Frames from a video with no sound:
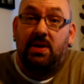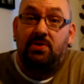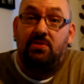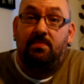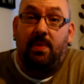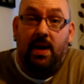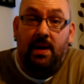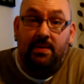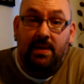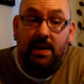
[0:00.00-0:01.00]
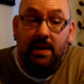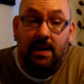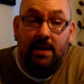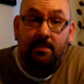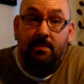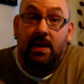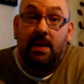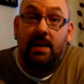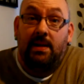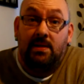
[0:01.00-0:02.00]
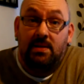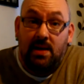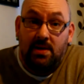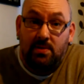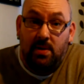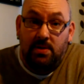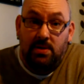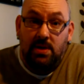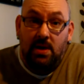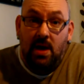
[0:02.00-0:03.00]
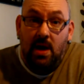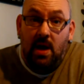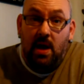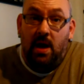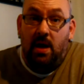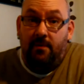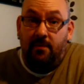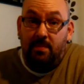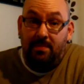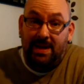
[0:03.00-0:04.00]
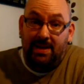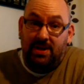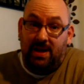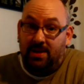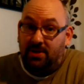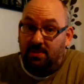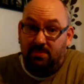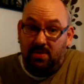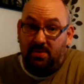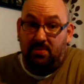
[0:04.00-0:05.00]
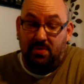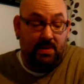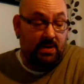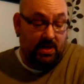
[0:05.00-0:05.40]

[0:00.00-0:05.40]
issued by the Canadian Sasquatch for a mead challenge. I'm sure it was a mead